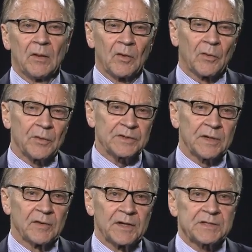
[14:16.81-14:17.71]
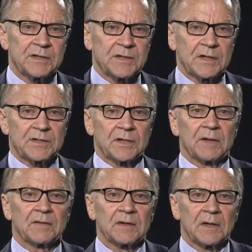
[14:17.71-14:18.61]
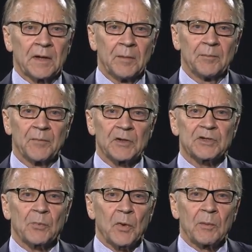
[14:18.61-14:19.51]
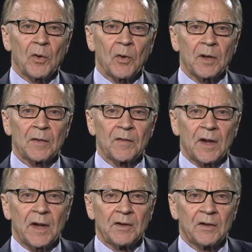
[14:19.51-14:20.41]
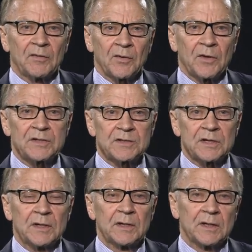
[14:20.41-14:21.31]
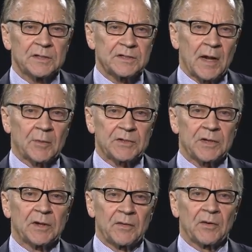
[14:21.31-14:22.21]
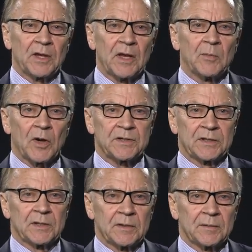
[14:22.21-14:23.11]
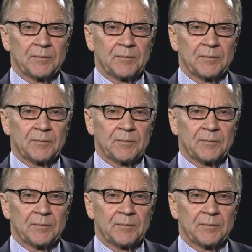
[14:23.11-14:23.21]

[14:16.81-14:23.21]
Though it received less attention at the time, the Supreme Court in the 1930s established another key precedent.